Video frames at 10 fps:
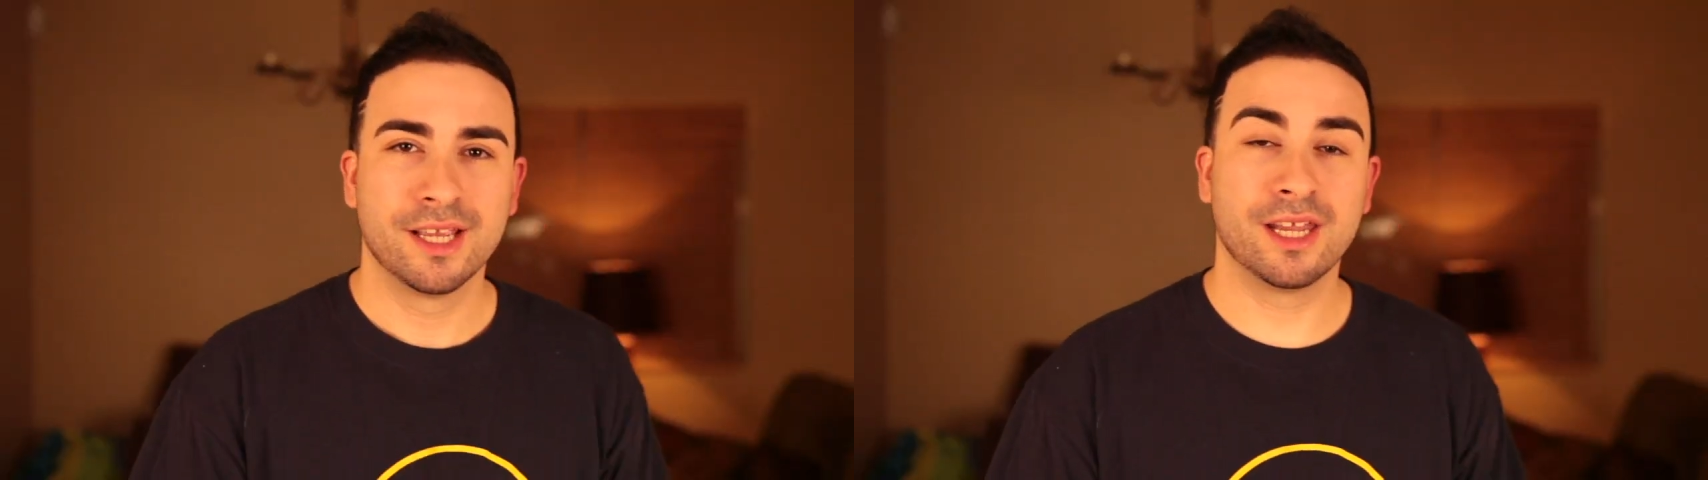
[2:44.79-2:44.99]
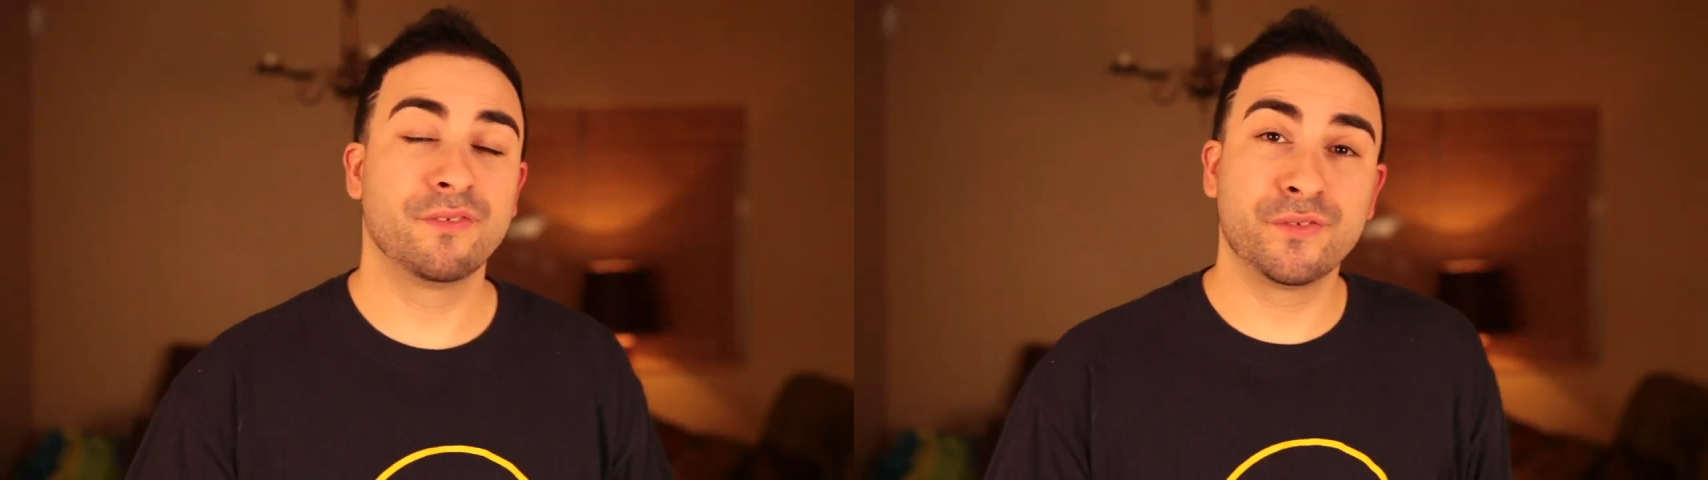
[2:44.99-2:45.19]

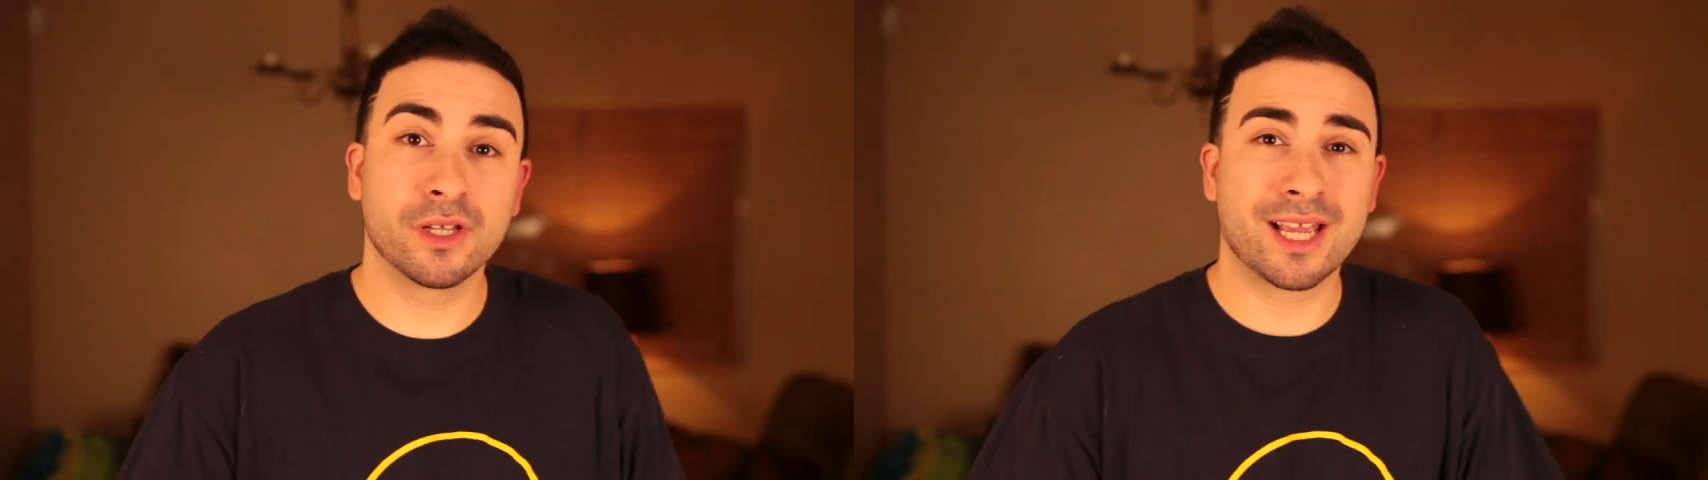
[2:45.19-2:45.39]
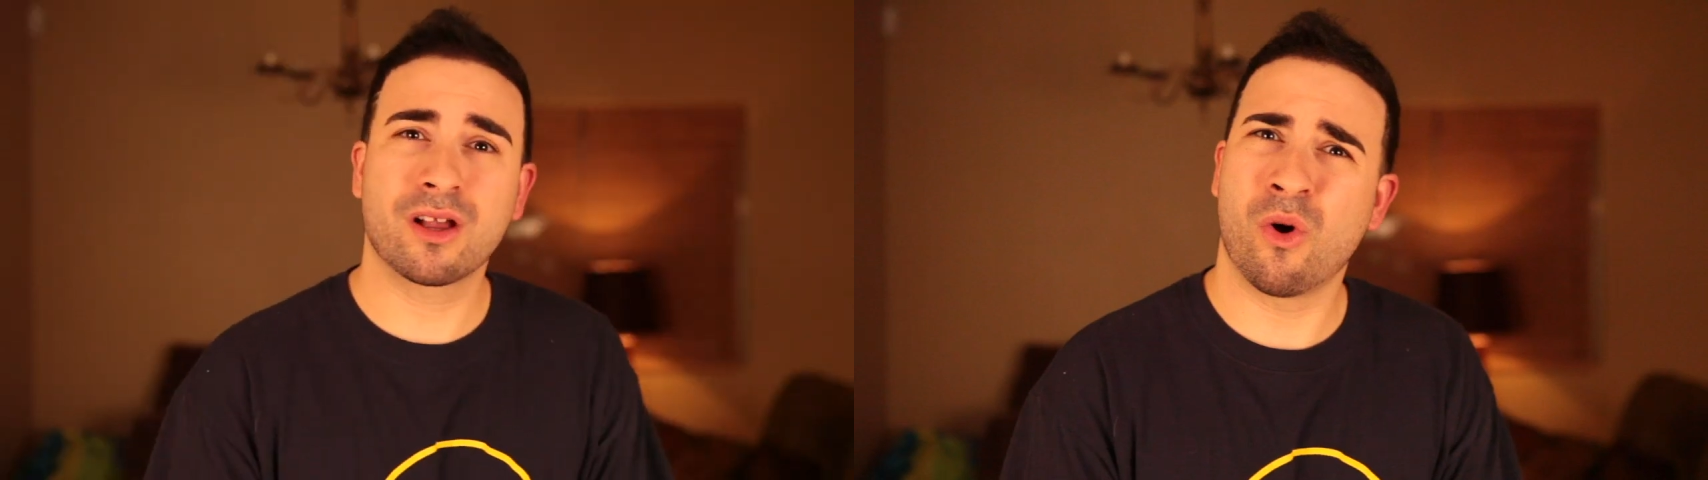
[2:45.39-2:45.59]
and it feel
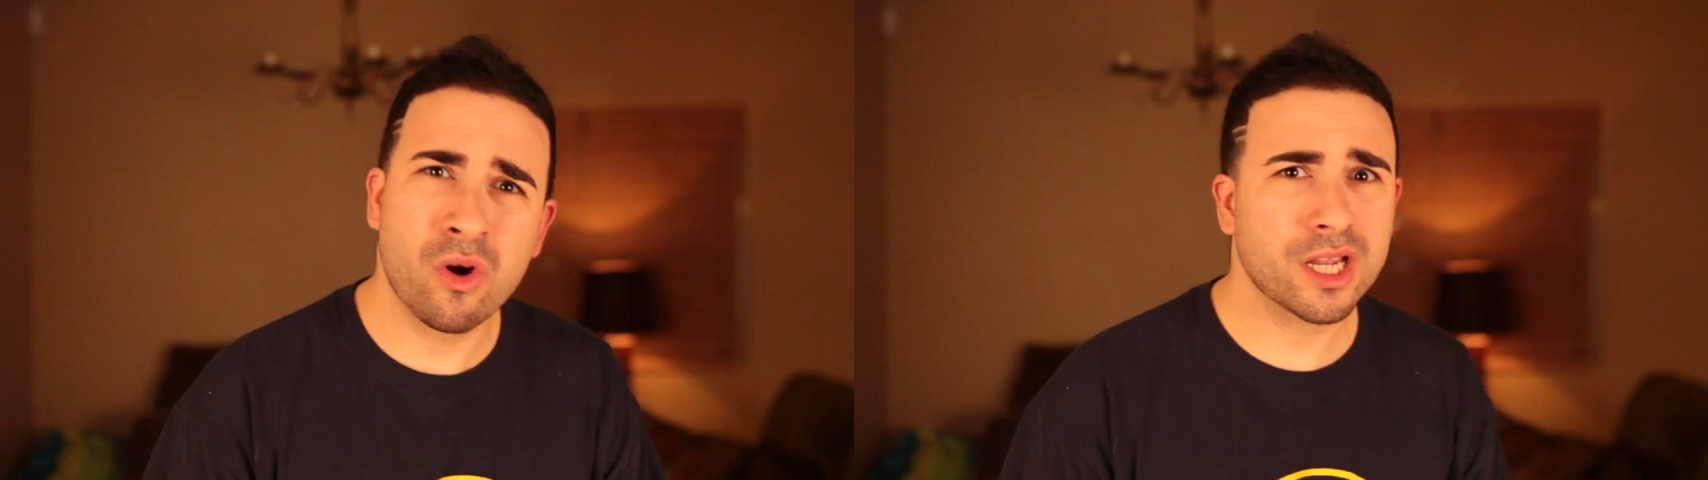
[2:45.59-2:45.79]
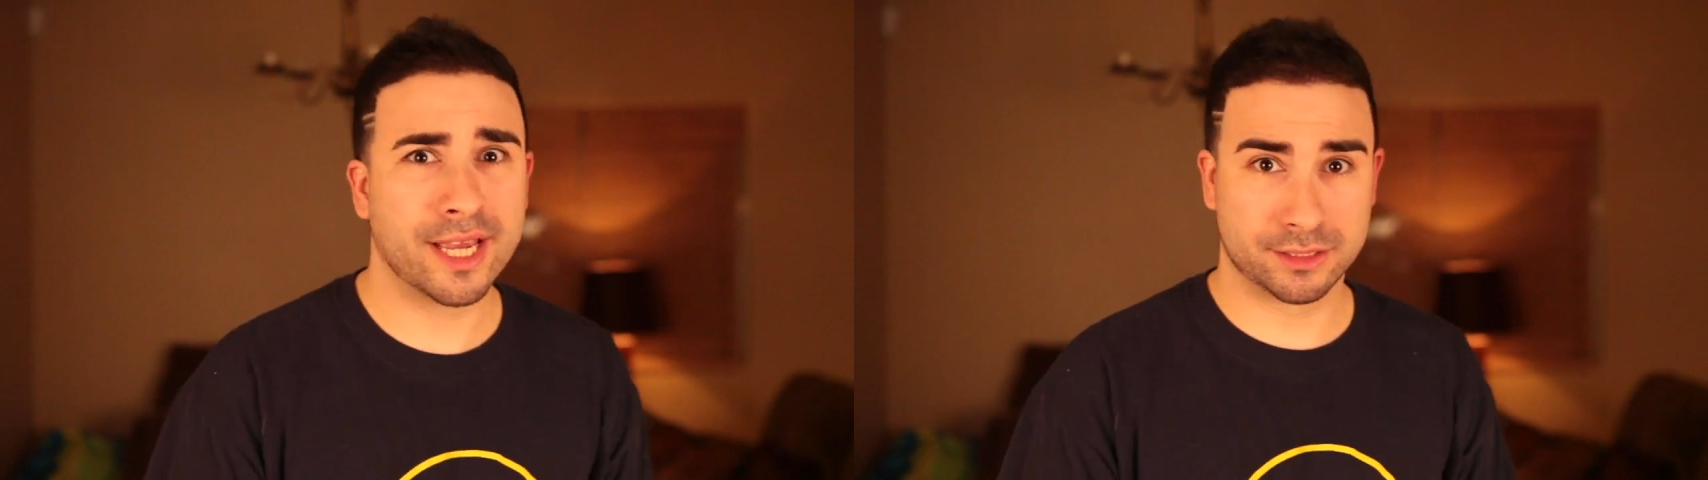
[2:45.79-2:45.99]
like an
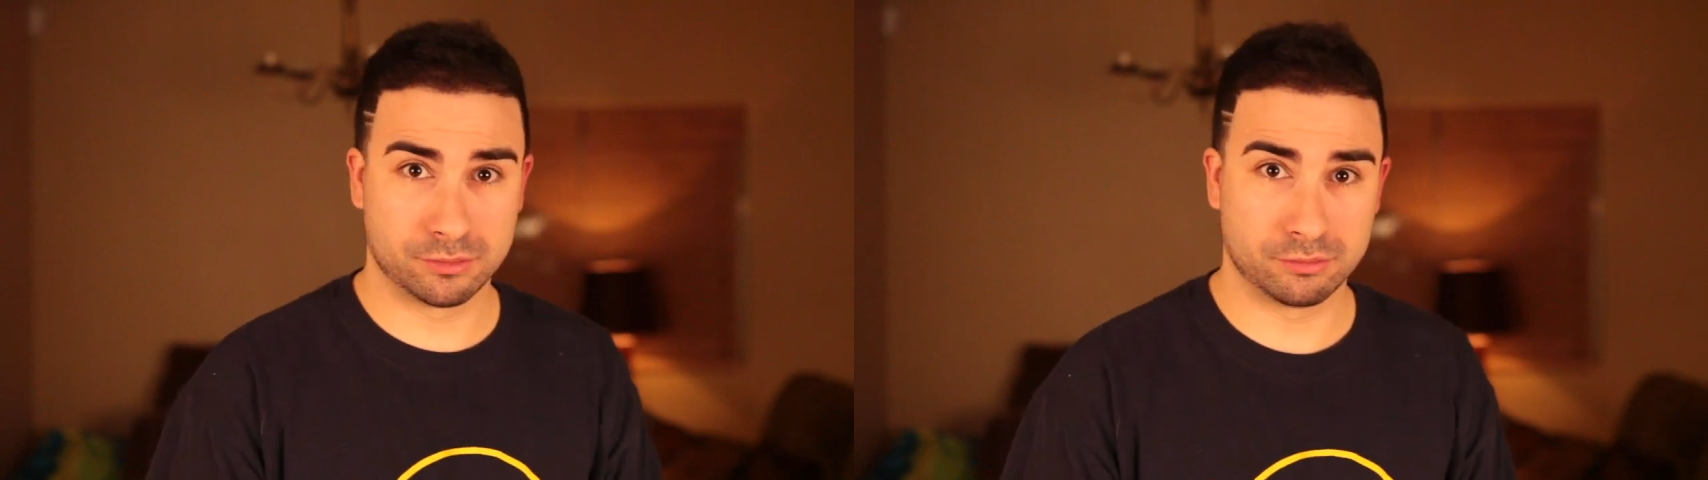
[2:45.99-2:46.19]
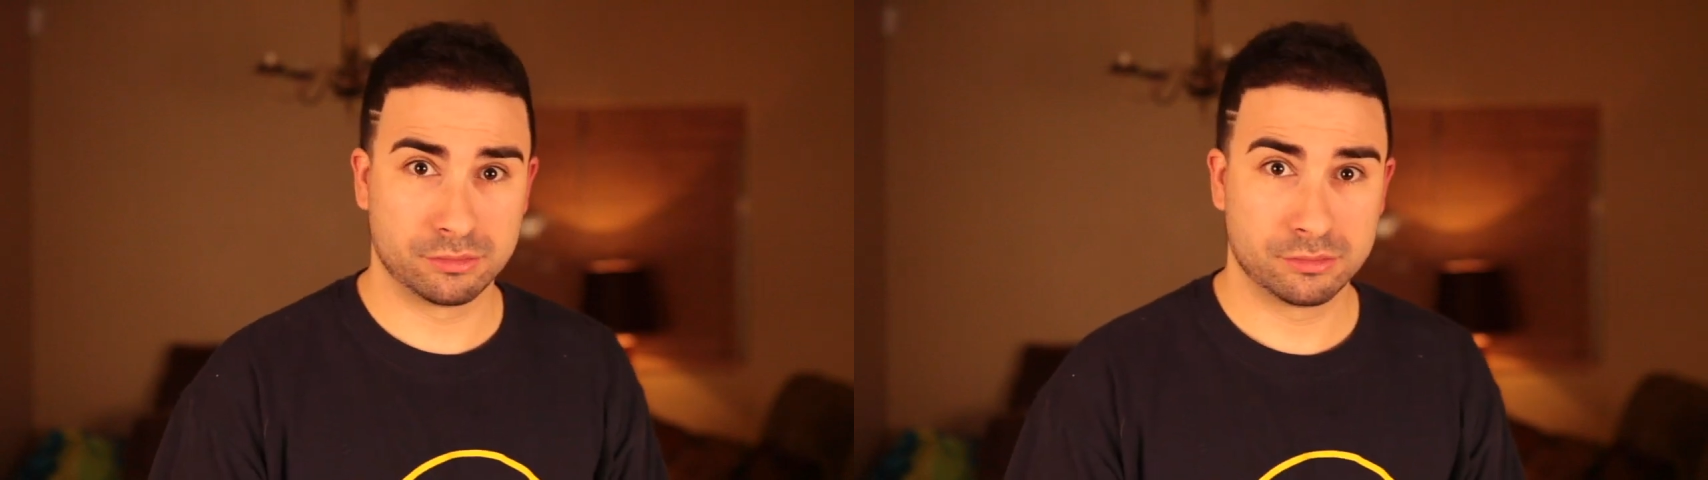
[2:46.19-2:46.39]
orgasm.